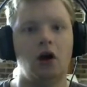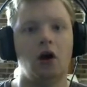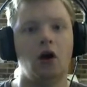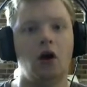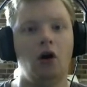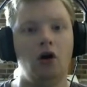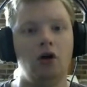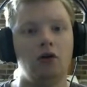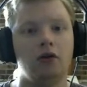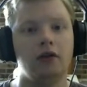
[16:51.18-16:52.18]

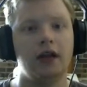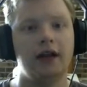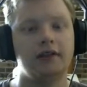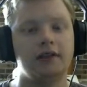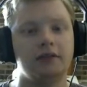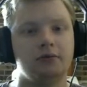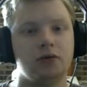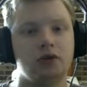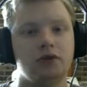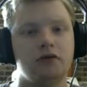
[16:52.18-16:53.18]
Oh, that actually
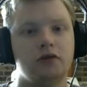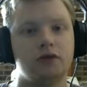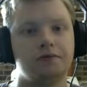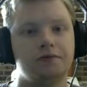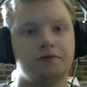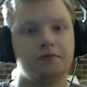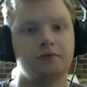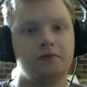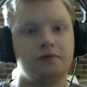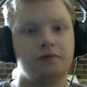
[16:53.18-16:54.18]
moved.
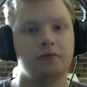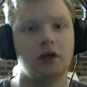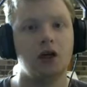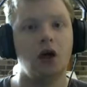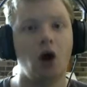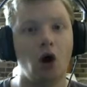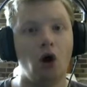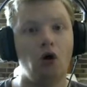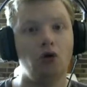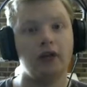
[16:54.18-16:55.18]

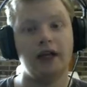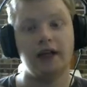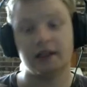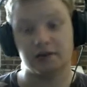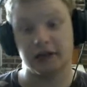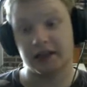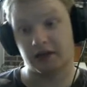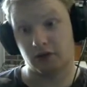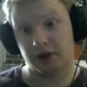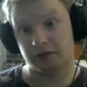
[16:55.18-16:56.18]
Oh, that lets me get the
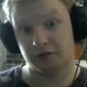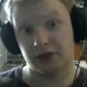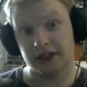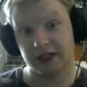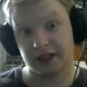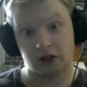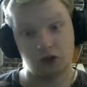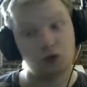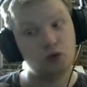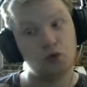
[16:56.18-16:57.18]
red brick.
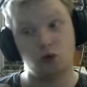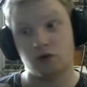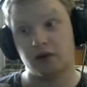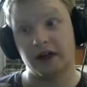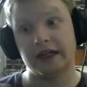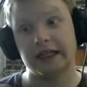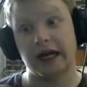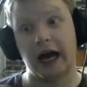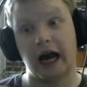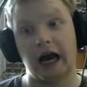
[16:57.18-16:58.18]
Ooh, very
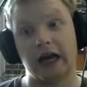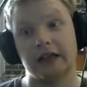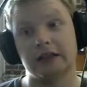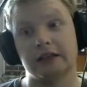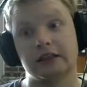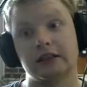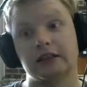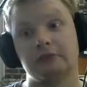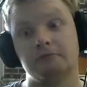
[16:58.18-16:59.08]
nice.